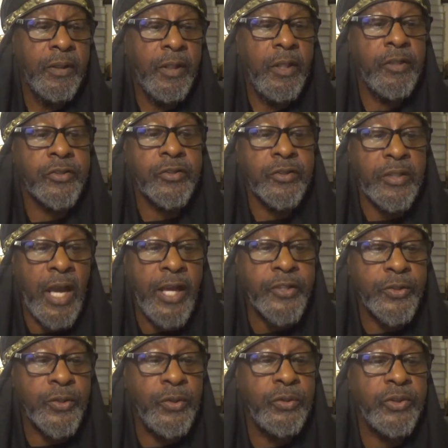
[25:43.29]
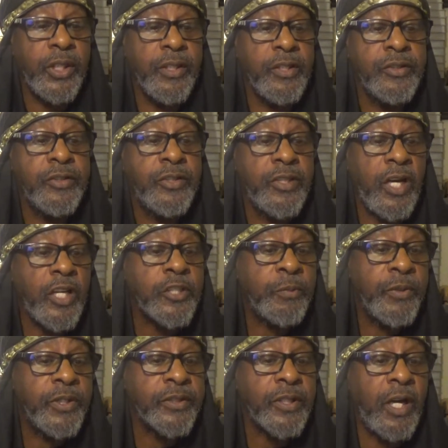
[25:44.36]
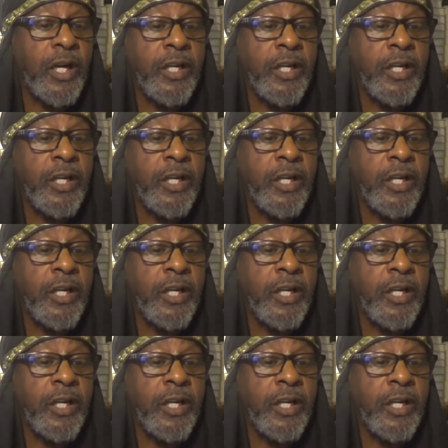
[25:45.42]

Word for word: his statutes and his judgments